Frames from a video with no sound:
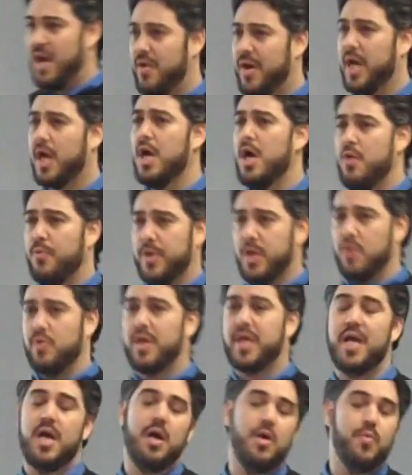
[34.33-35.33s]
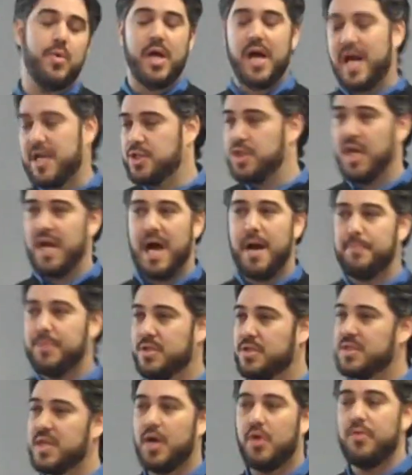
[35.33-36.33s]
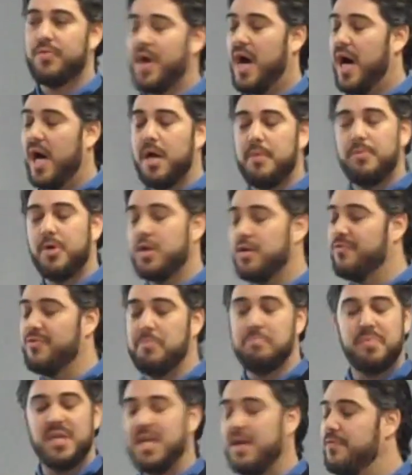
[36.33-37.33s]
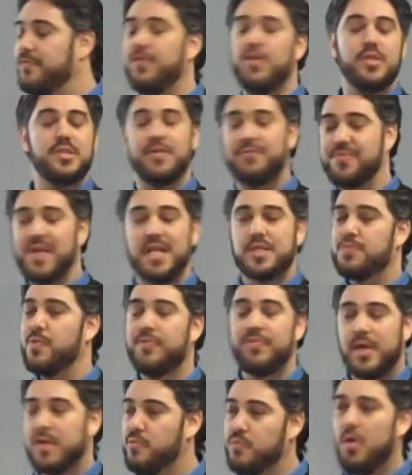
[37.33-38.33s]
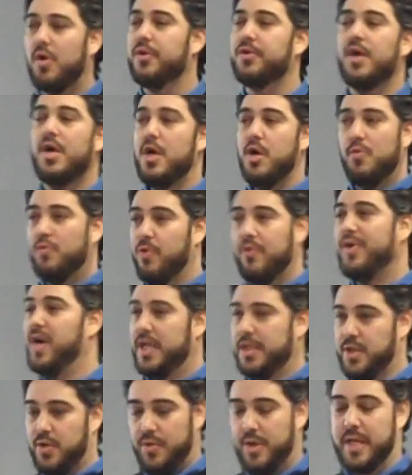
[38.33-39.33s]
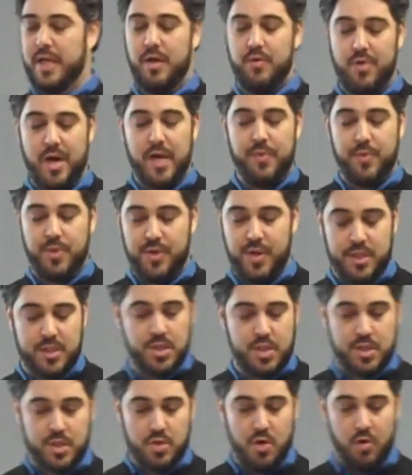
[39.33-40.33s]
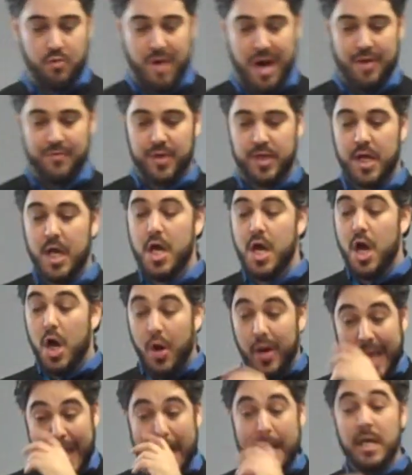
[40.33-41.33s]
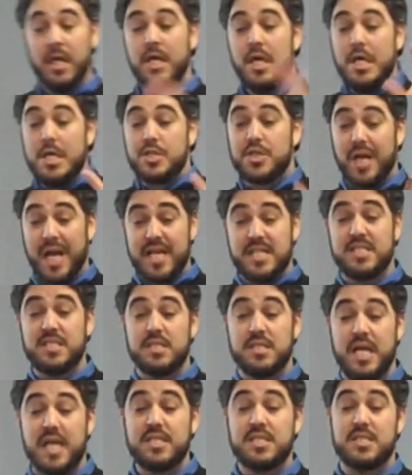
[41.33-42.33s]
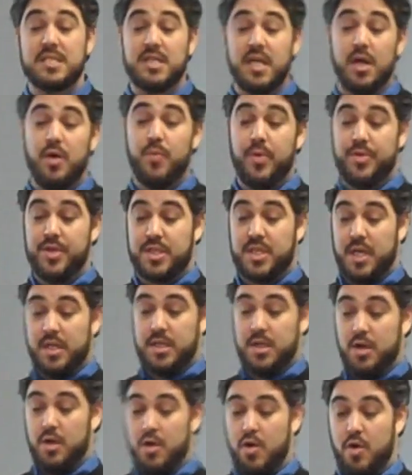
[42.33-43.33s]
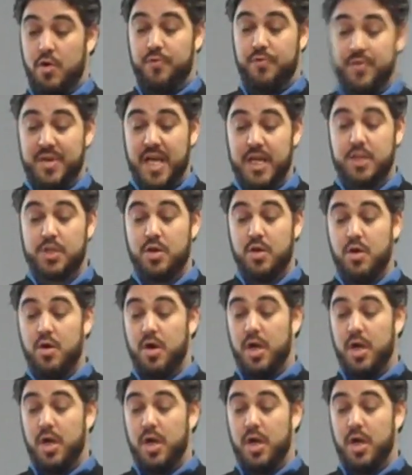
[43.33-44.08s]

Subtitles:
herring. We don't care. We are actually happy to take on the high burden of it being forced if that's what they want. We really don't care, right? We think that's right. Okay, so let's deal with this idea of nature